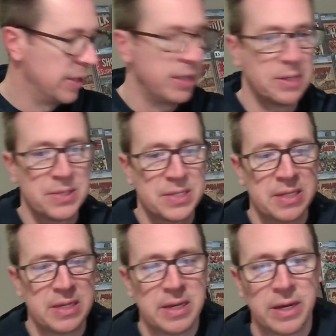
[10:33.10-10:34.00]
You can
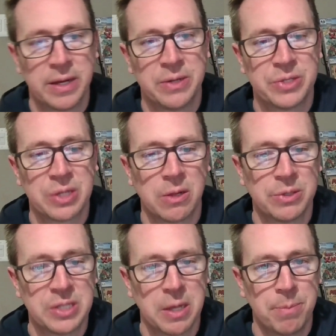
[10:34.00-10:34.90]
see here's a
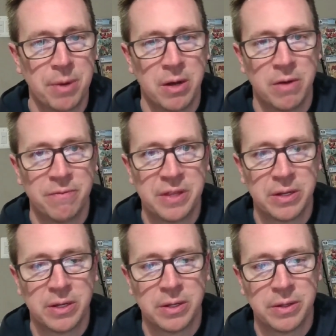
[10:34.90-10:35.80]
close-up of
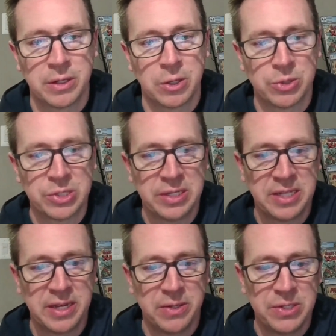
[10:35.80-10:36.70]
the Ghostly
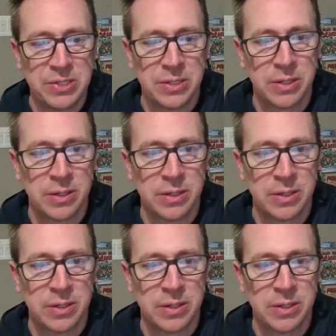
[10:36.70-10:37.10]
Tales.